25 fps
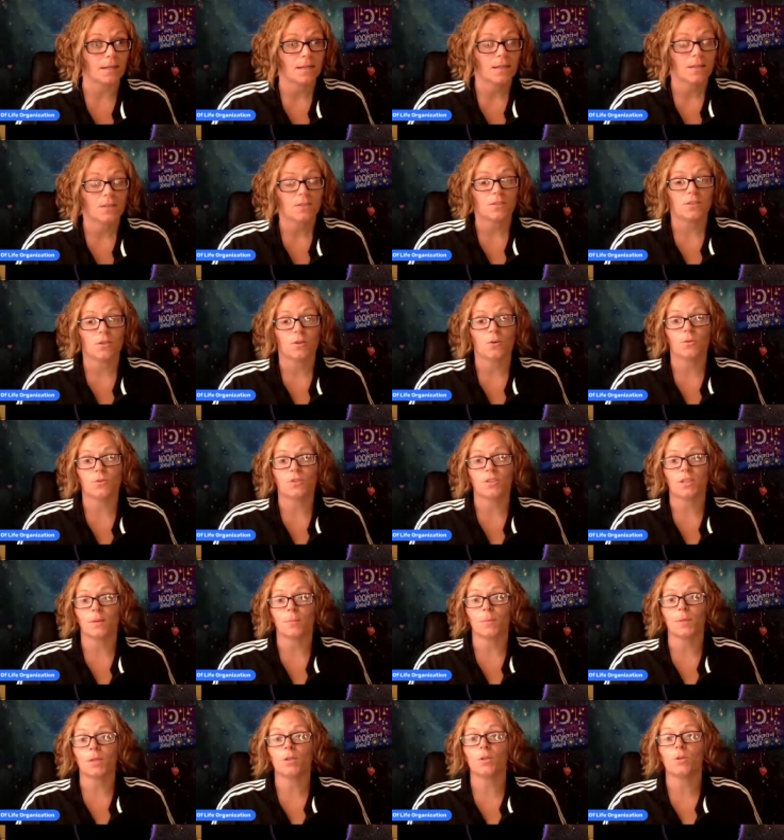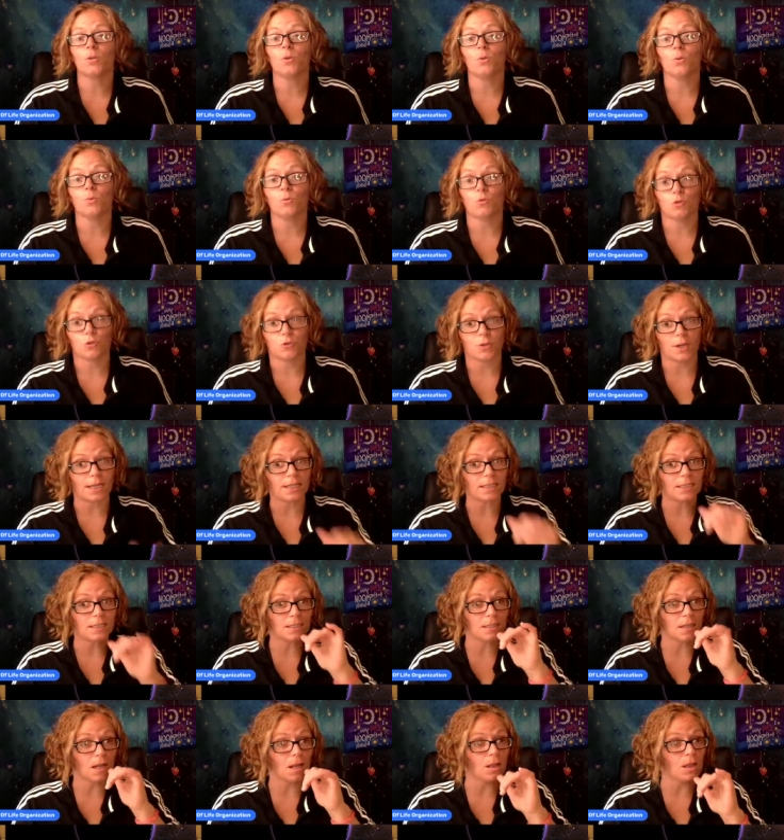So someone who
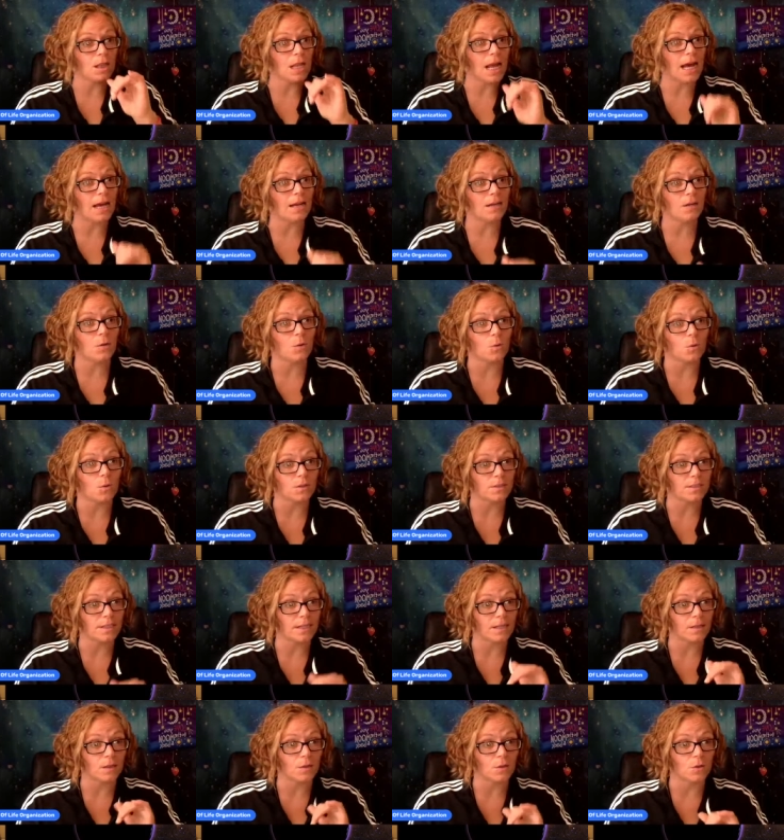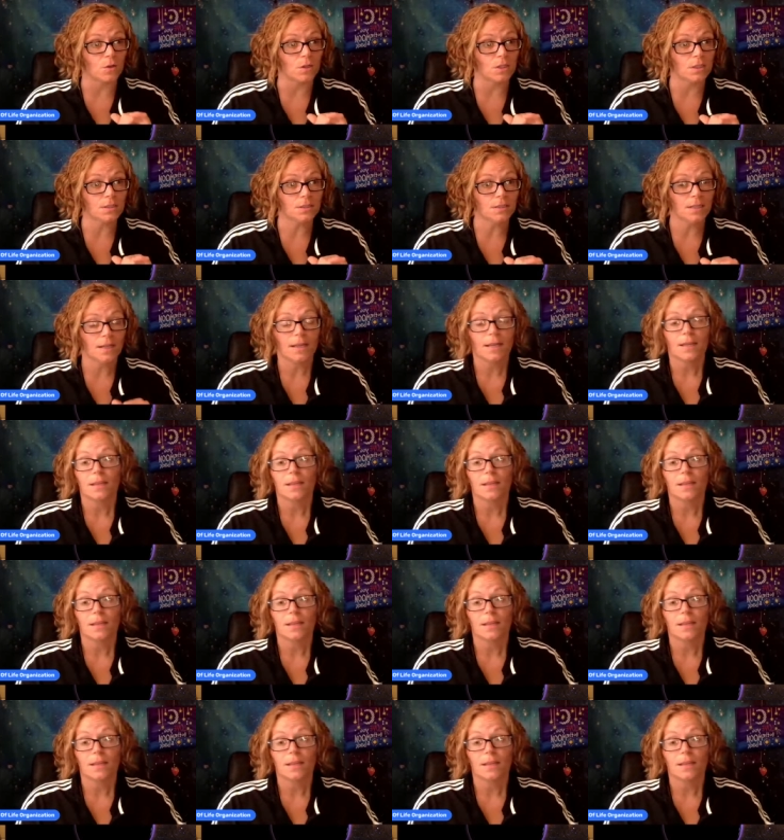drinks a lot all day long,